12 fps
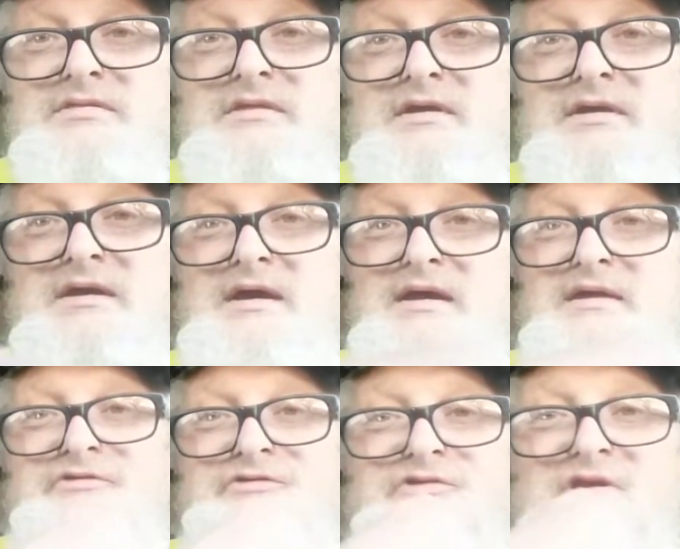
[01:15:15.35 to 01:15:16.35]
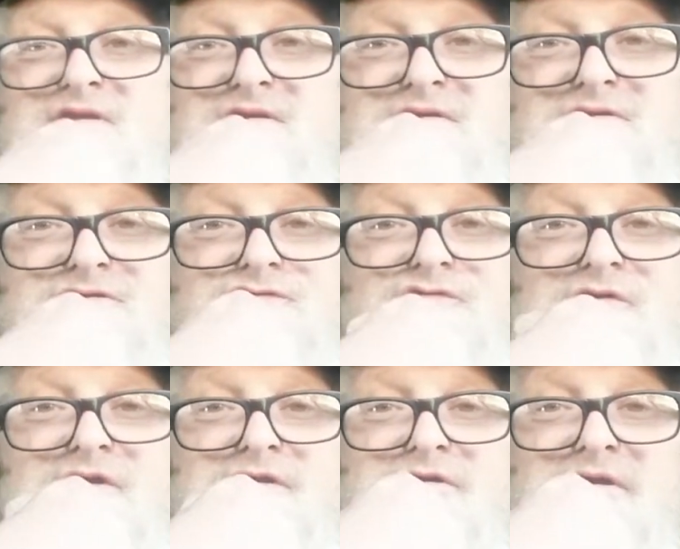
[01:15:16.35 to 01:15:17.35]
the guy said his
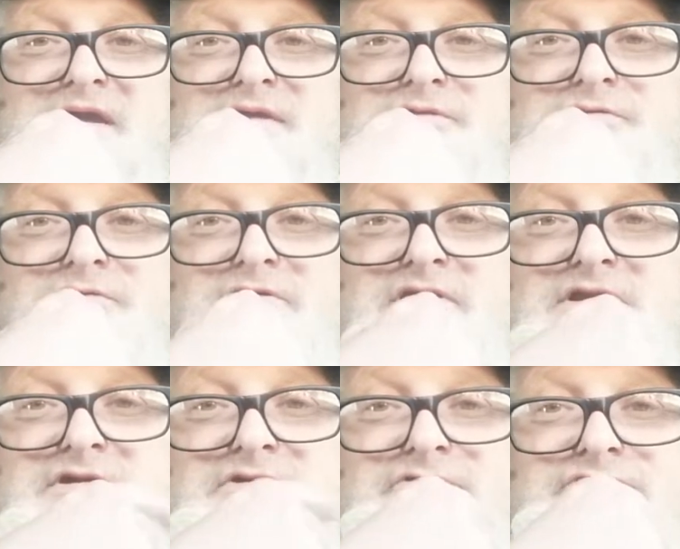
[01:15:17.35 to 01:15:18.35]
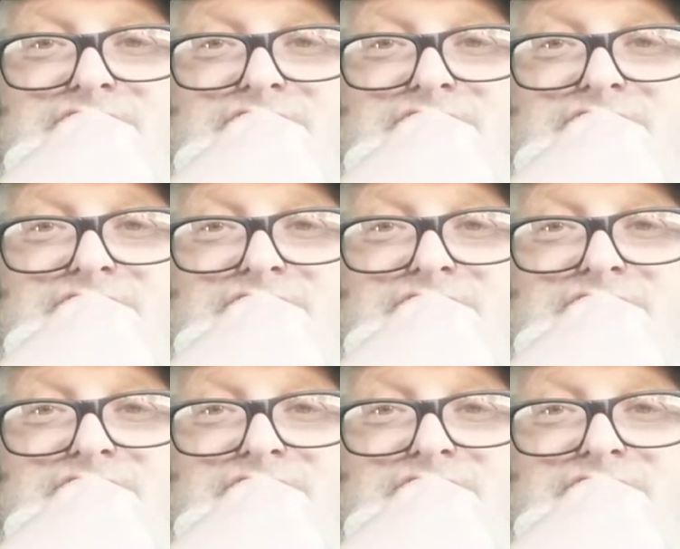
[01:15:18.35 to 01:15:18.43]
trainer had 30 years.